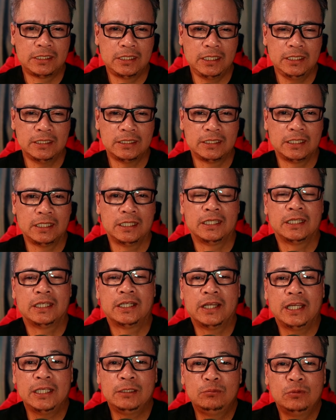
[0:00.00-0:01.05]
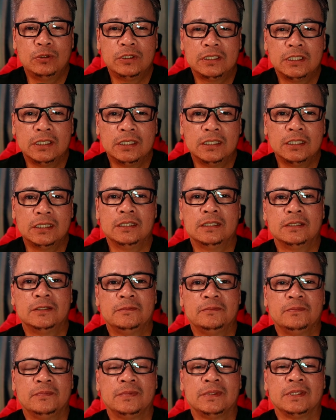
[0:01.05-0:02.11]
scenes. Create multi
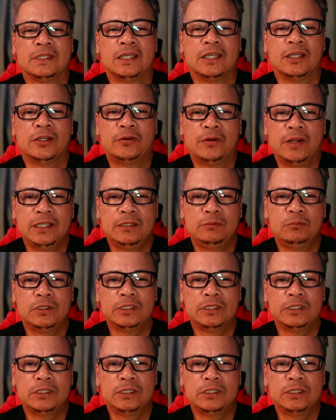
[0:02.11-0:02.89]
create